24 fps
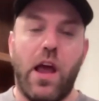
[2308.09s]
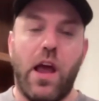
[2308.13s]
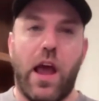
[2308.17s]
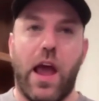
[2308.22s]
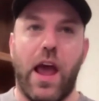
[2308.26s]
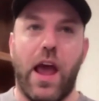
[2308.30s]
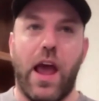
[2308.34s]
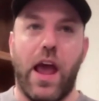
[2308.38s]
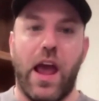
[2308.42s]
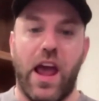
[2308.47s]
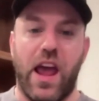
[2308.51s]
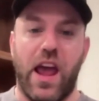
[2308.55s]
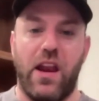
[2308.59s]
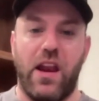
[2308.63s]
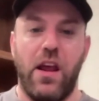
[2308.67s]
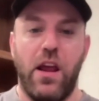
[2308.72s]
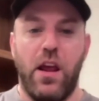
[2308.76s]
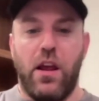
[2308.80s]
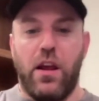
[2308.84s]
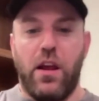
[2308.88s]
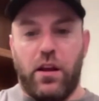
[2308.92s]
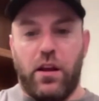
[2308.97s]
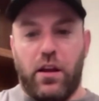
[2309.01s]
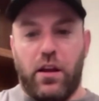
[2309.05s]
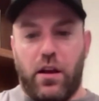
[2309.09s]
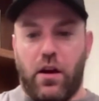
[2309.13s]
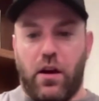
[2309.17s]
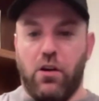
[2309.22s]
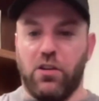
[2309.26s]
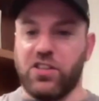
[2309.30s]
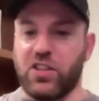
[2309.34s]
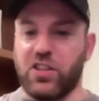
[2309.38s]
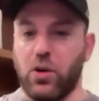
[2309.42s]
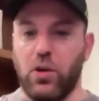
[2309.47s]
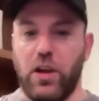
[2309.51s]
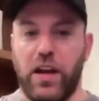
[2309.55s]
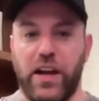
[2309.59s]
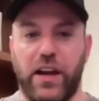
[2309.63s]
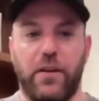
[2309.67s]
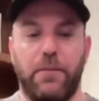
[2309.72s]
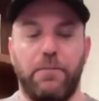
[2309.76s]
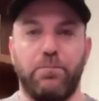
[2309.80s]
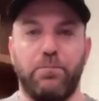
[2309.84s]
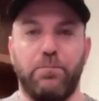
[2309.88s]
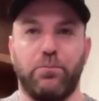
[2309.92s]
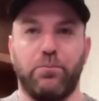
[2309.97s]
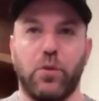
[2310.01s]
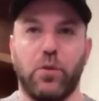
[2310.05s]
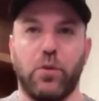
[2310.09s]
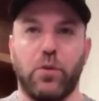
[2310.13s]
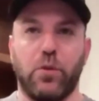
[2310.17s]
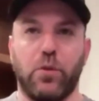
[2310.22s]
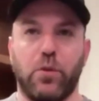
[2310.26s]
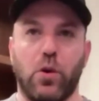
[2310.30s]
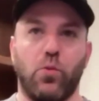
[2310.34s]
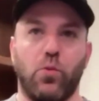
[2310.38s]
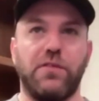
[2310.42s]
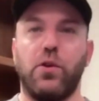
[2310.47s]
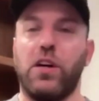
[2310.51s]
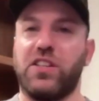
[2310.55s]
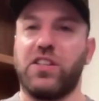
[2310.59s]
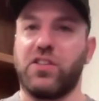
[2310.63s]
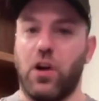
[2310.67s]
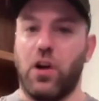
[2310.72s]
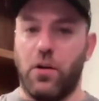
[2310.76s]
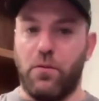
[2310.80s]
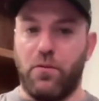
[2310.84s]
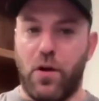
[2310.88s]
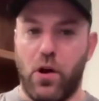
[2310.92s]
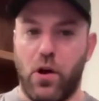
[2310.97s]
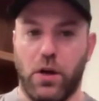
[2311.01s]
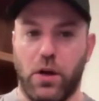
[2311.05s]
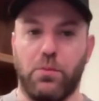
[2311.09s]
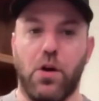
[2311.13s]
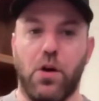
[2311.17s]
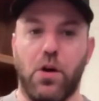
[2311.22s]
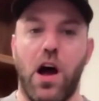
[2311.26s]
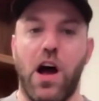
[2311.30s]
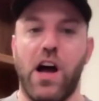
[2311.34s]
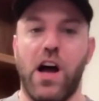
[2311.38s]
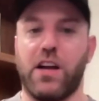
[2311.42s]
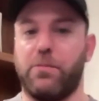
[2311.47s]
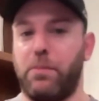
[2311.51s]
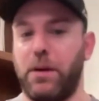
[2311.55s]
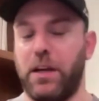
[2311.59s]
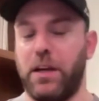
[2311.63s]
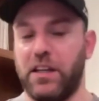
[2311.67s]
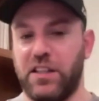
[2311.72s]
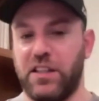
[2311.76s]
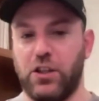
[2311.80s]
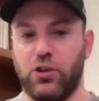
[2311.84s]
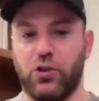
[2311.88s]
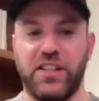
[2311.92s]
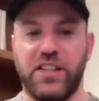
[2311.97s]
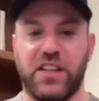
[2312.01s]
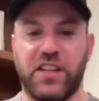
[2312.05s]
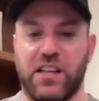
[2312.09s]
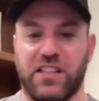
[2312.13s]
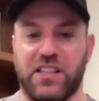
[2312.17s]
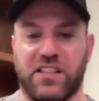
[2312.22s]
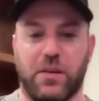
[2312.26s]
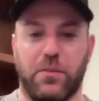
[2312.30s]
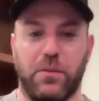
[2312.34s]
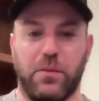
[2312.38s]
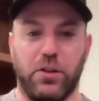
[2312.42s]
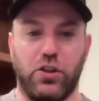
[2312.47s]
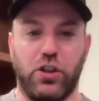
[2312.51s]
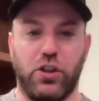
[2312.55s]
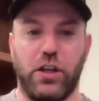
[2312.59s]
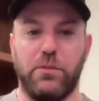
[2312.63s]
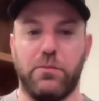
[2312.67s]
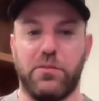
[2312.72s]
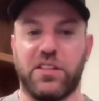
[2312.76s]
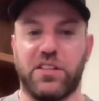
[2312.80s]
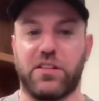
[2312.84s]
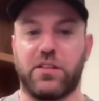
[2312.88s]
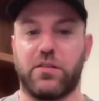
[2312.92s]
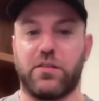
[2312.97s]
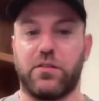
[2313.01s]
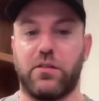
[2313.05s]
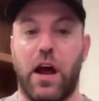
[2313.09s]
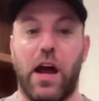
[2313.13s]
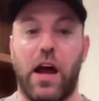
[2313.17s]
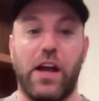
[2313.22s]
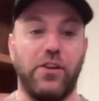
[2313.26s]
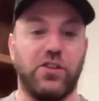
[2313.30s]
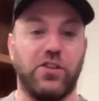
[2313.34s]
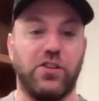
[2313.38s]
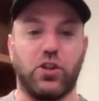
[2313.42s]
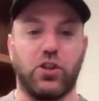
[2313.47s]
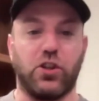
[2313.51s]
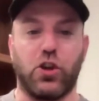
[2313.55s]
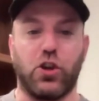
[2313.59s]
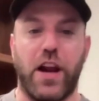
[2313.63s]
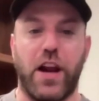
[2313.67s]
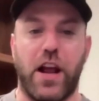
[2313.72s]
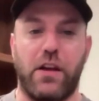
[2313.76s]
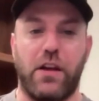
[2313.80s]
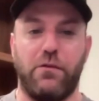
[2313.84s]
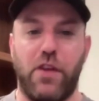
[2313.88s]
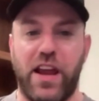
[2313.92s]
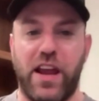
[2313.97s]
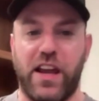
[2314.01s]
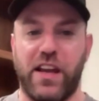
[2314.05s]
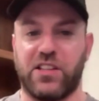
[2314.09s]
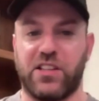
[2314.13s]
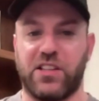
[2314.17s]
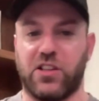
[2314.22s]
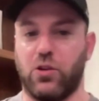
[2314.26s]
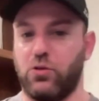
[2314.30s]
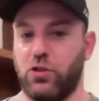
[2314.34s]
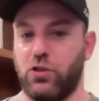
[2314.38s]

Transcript: and also like relative to I started following Brock because he trains out of some of the gyms I used to train at in Vegas.